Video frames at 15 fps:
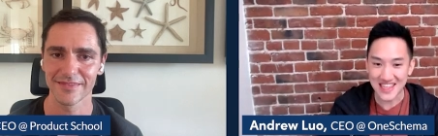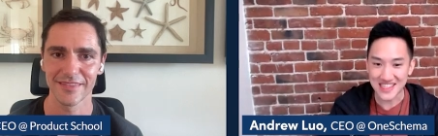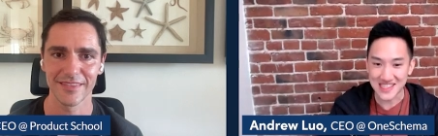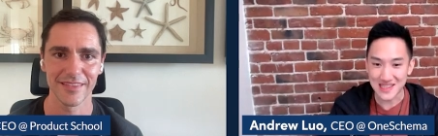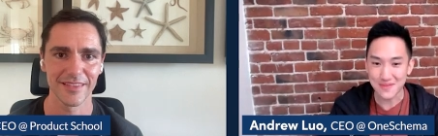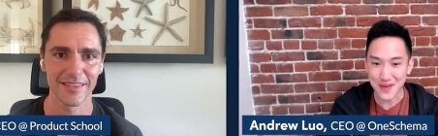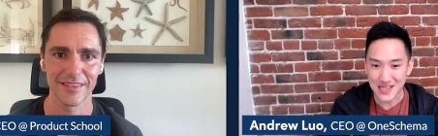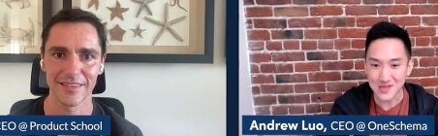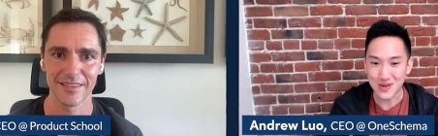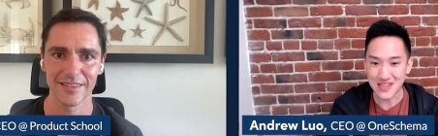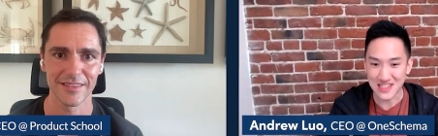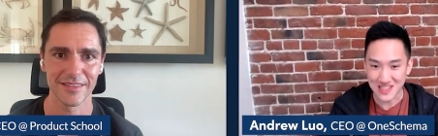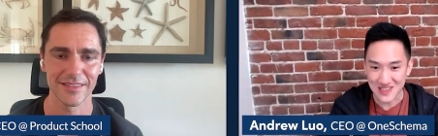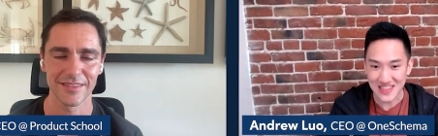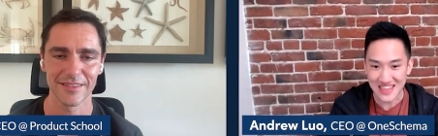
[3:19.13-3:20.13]
Speaker 1: this is the best way to
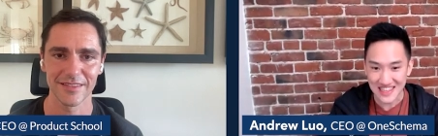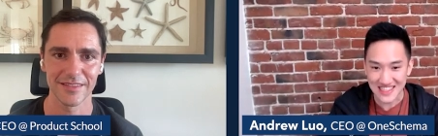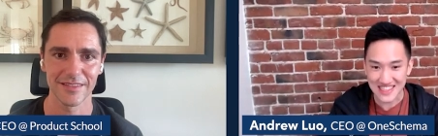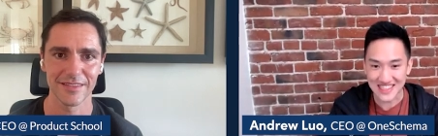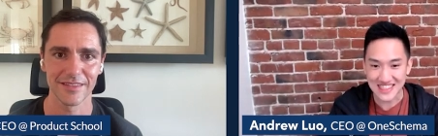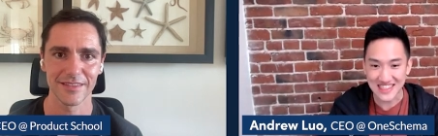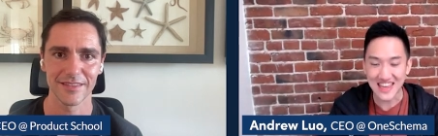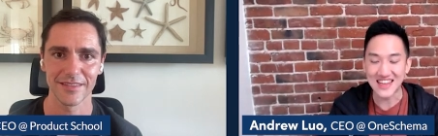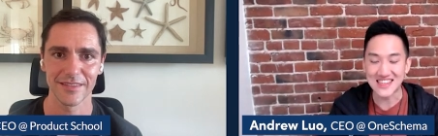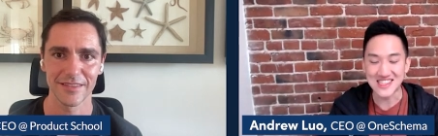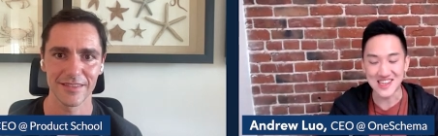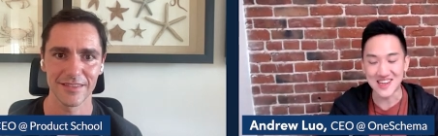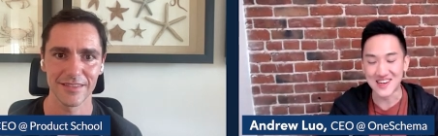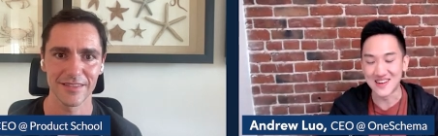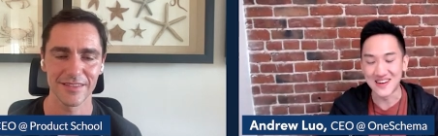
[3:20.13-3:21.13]
do this, and
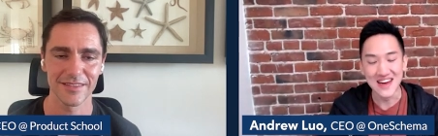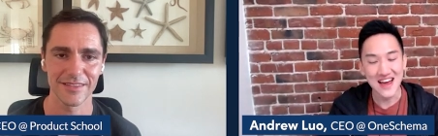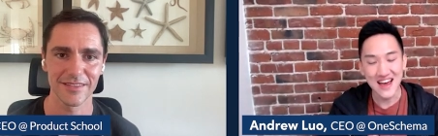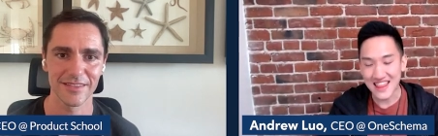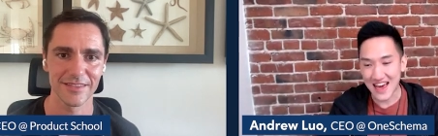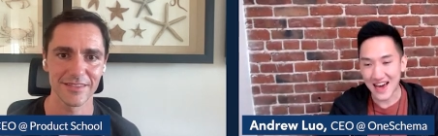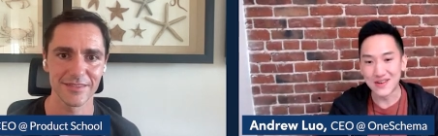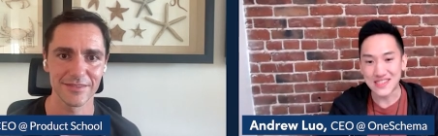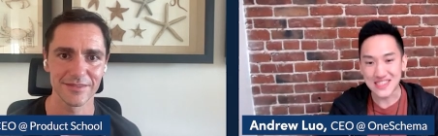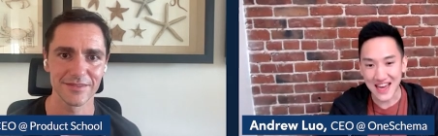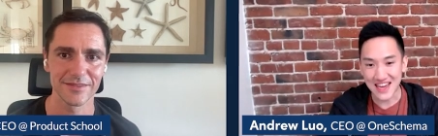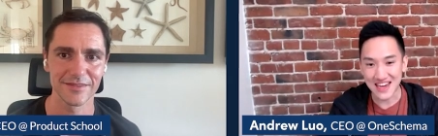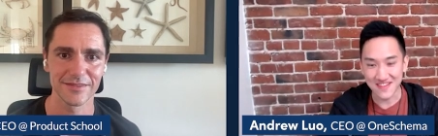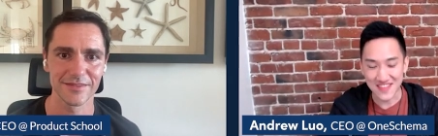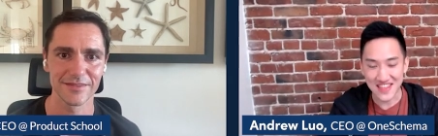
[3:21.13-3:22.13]
so that was
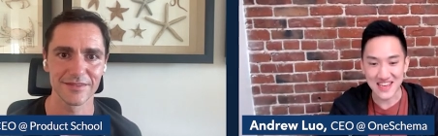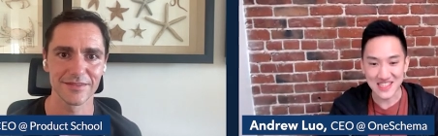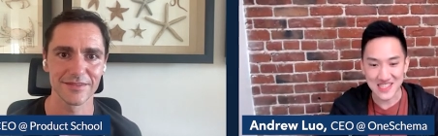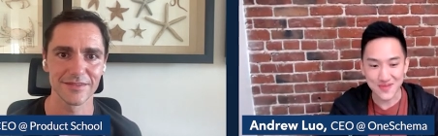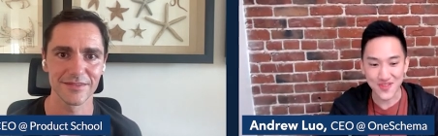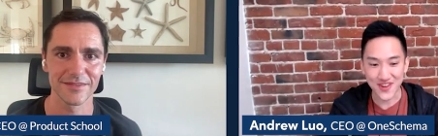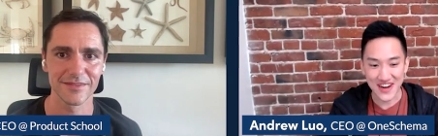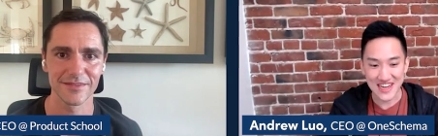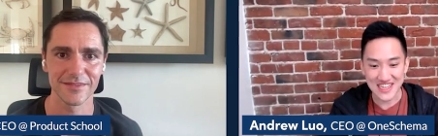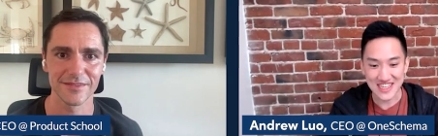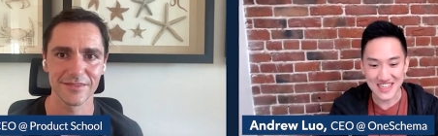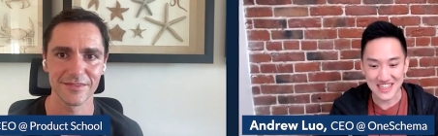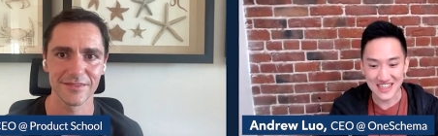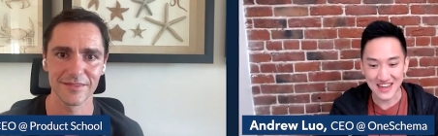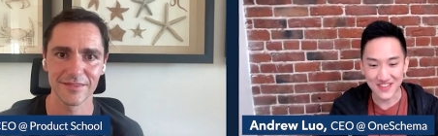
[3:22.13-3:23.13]
kind of the
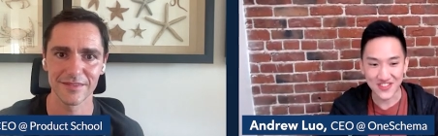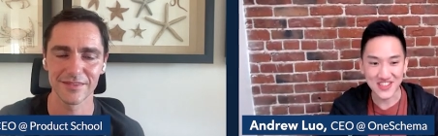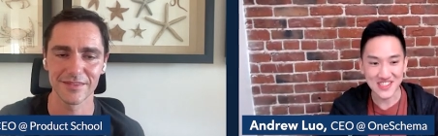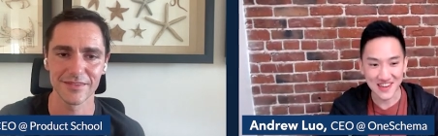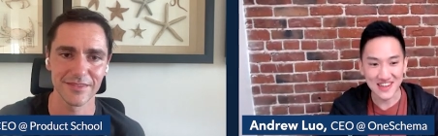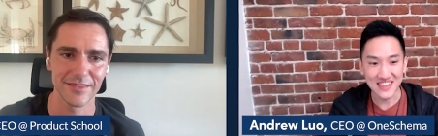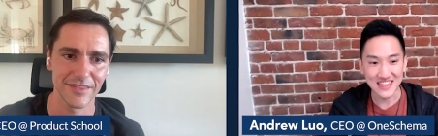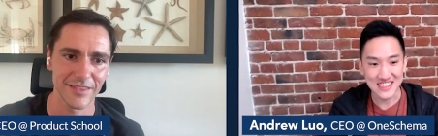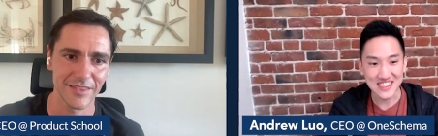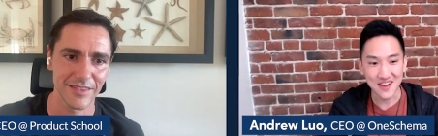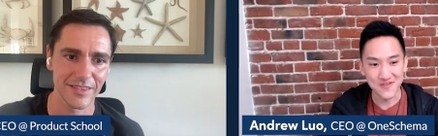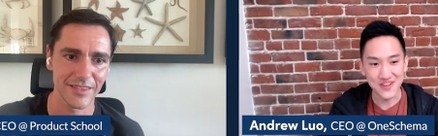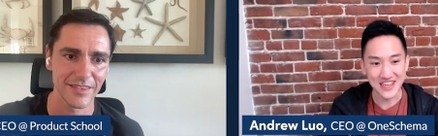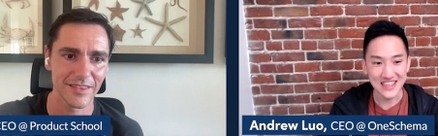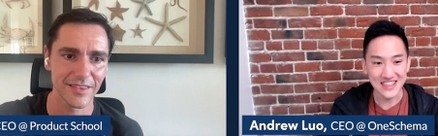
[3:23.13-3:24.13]
inspiration for starting this
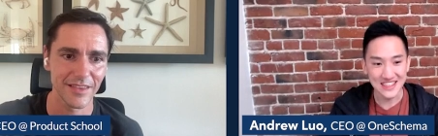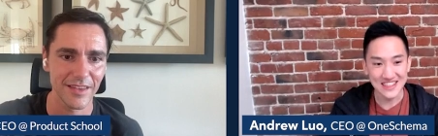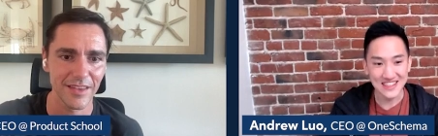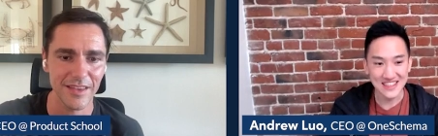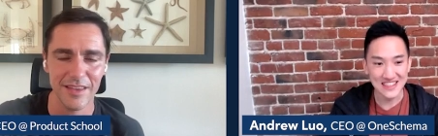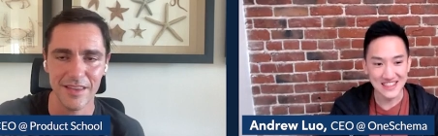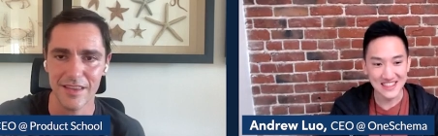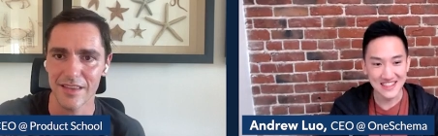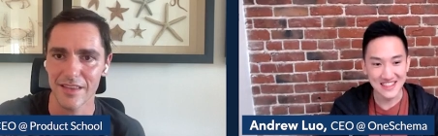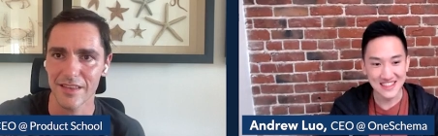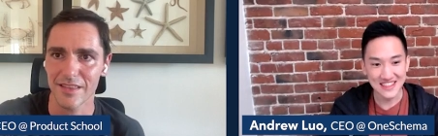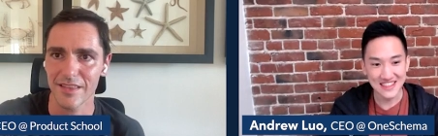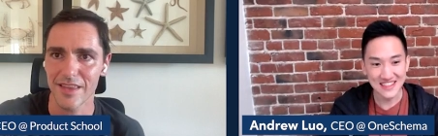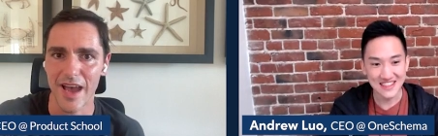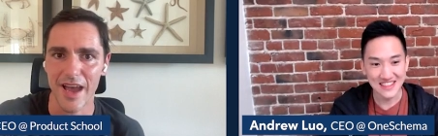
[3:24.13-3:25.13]
company.
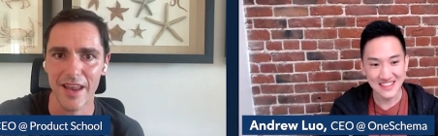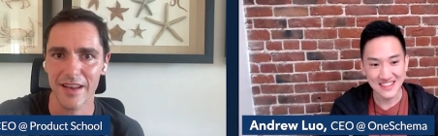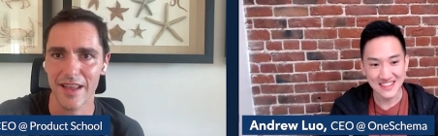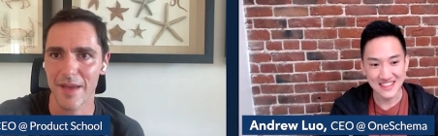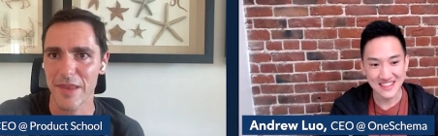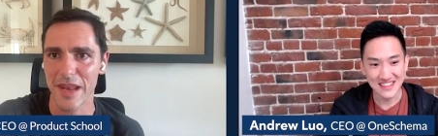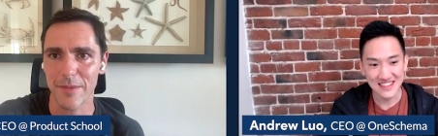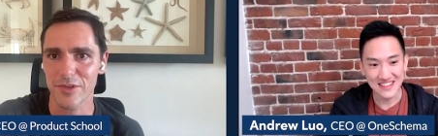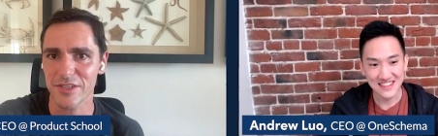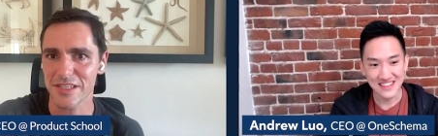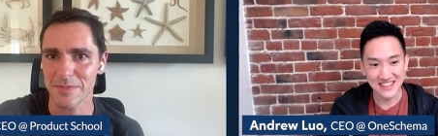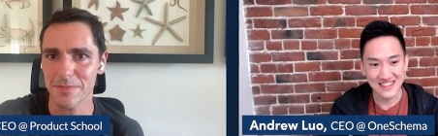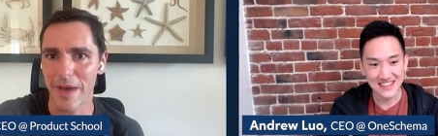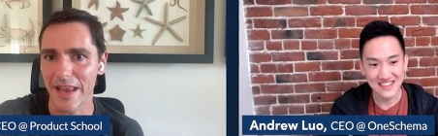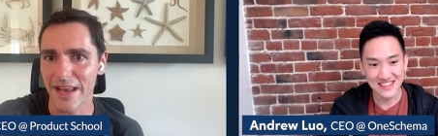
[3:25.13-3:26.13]
Speaker 2: That I mean, I was
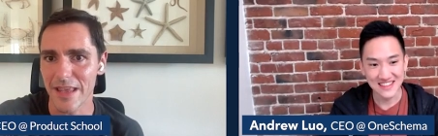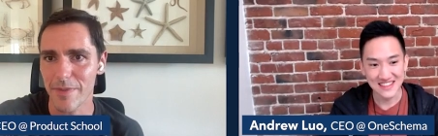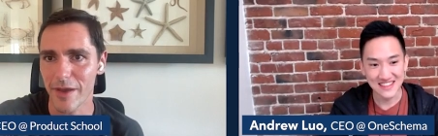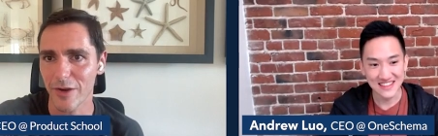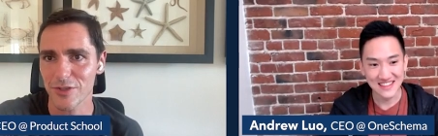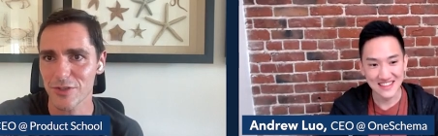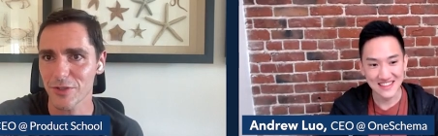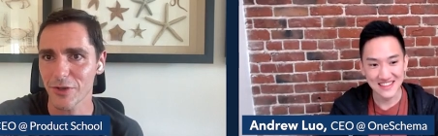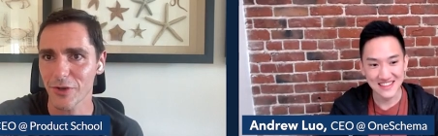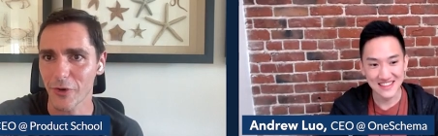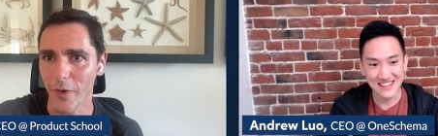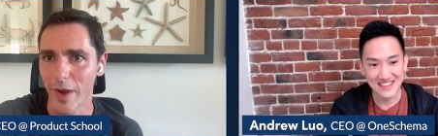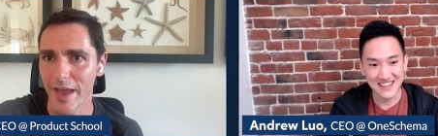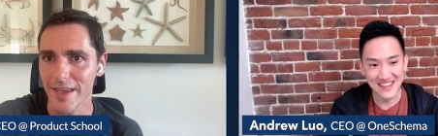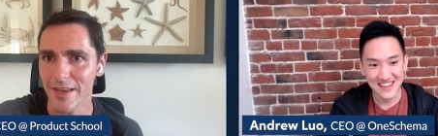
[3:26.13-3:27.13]
smiling but also
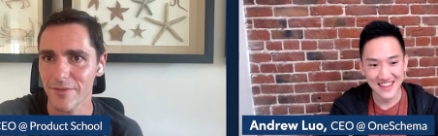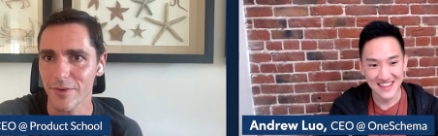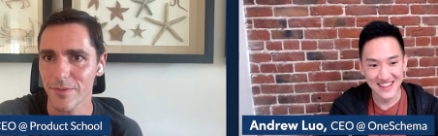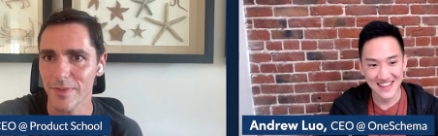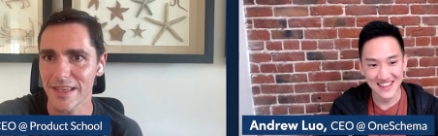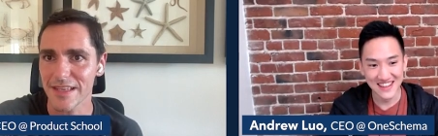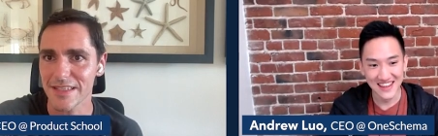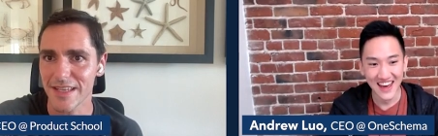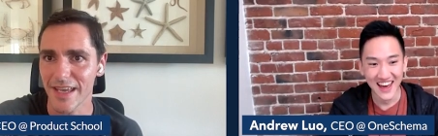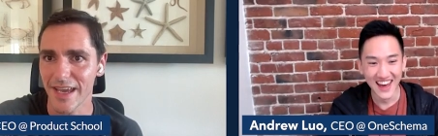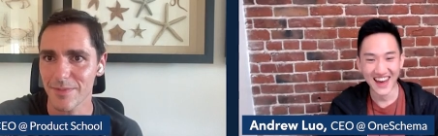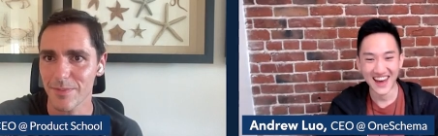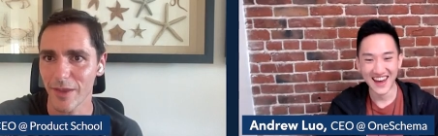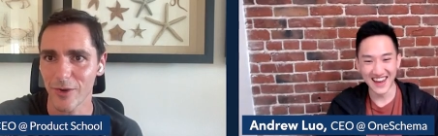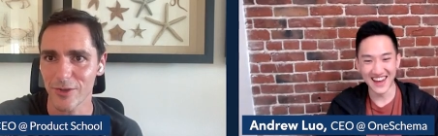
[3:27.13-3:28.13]
crying from the
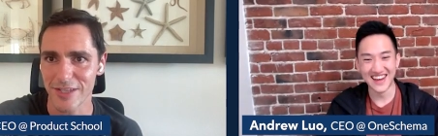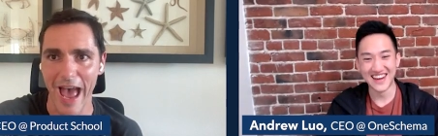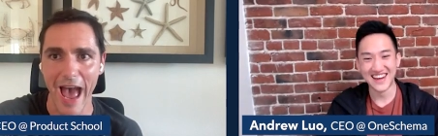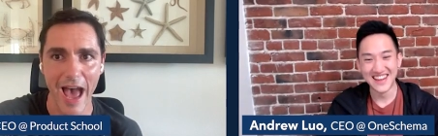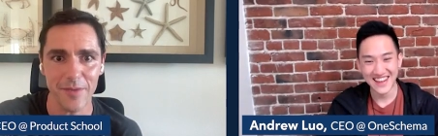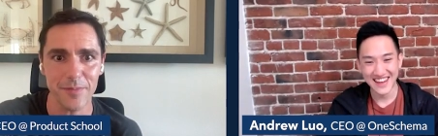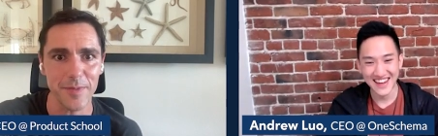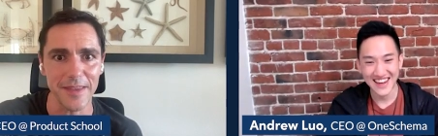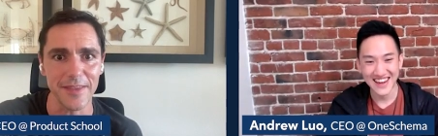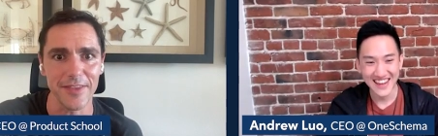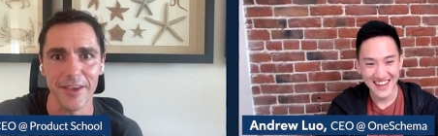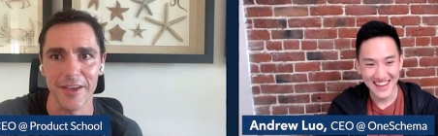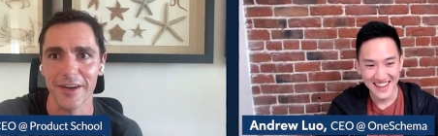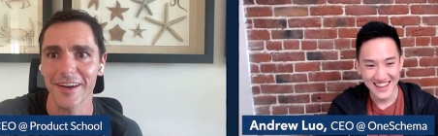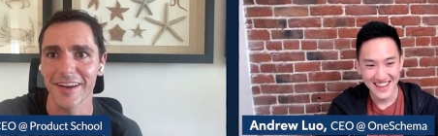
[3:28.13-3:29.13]
inside because I've been
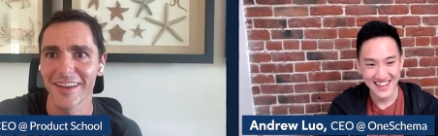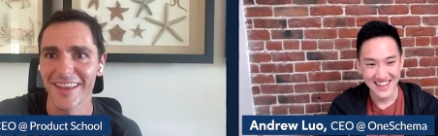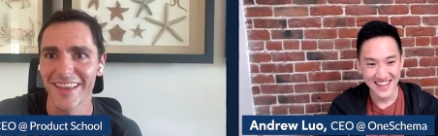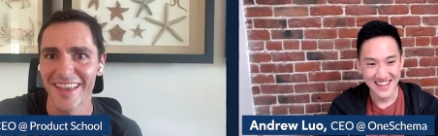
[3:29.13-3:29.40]
there